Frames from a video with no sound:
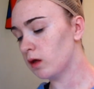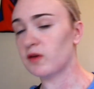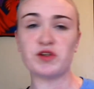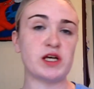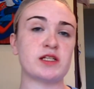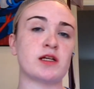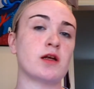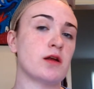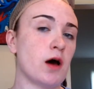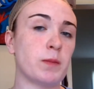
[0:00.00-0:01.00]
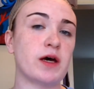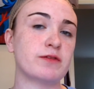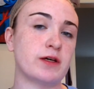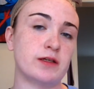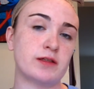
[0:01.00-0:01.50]
If it doesn't on my
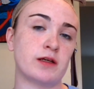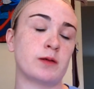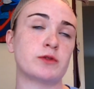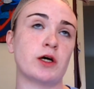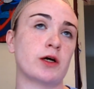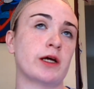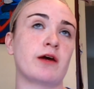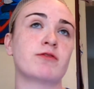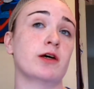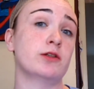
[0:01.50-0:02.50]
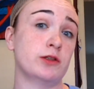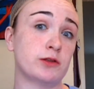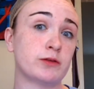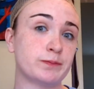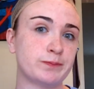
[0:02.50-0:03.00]
face, then I'm sorry, I failed you.
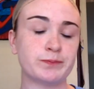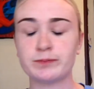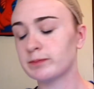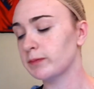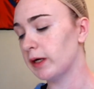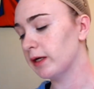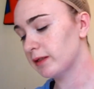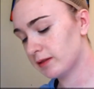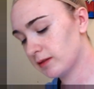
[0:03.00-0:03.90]
But